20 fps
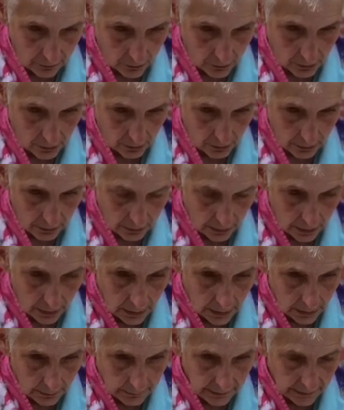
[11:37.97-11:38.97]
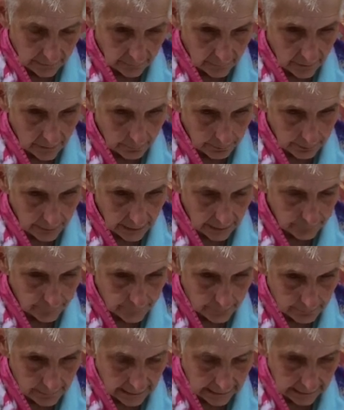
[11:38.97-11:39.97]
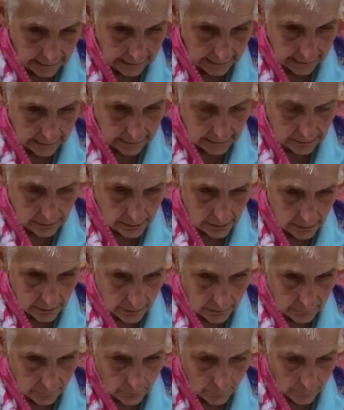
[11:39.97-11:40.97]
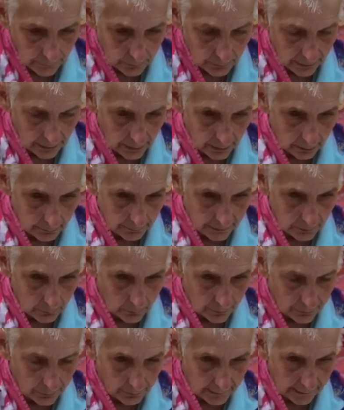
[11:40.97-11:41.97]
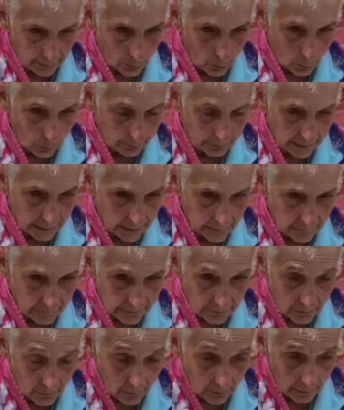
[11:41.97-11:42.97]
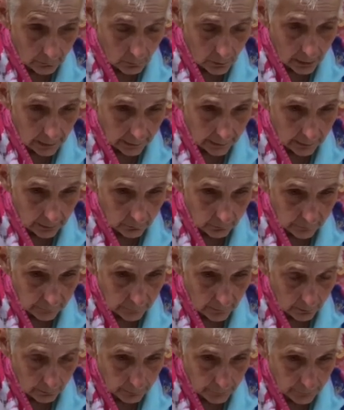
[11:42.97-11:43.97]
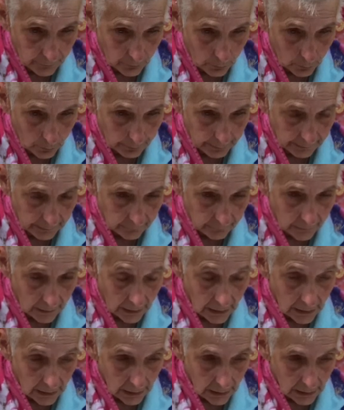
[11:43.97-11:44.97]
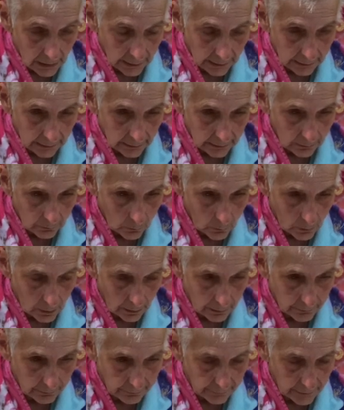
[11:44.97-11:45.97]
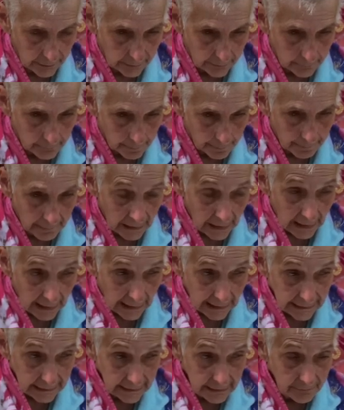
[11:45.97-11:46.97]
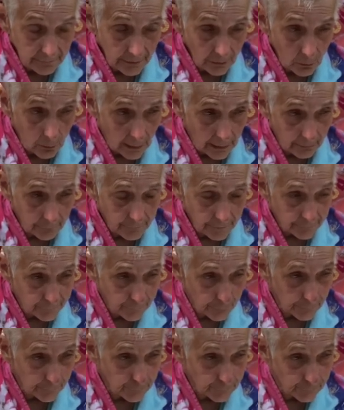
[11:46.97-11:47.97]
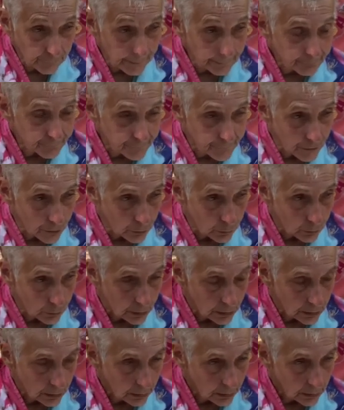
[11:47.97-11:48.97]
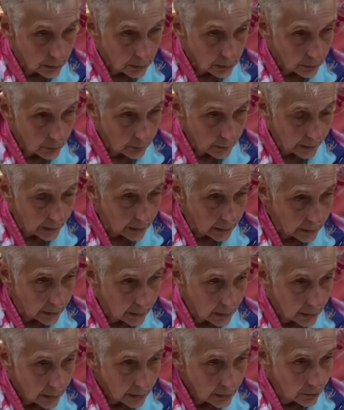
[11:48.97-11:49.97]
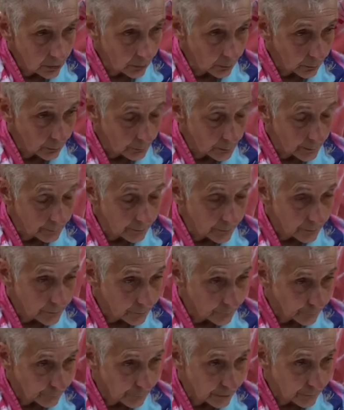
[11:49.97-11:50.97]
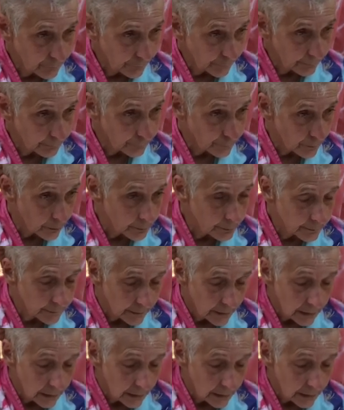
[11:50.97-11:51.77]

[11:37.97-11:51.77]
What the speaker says: at all because I applied for Medicaid, so they would help me with my copays. That's all I wanted, was help with copays, and I didn't qualify. I didn't even qualify for a flip phone. Okay, you know, remember the free flip phones?